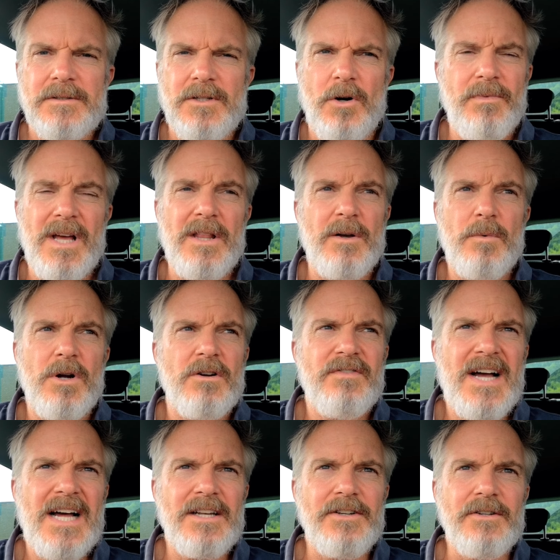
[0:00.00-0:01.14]
Told them that they were of
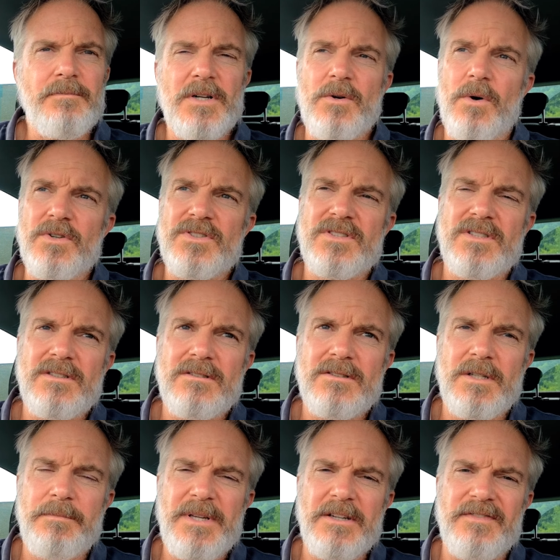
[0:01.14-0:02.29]
value. But of course,
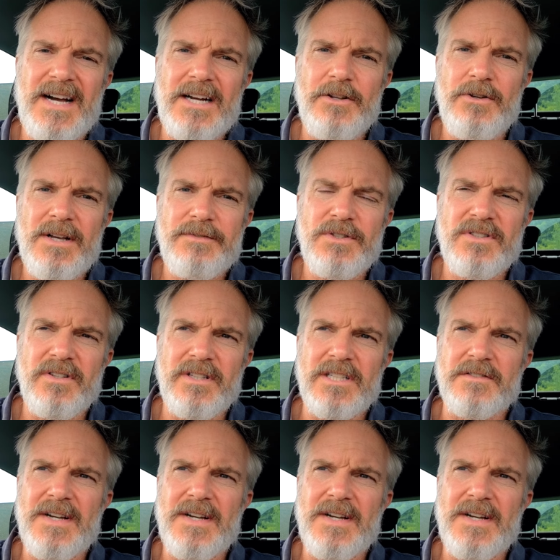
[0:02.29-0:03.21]
to be of value, you have to do something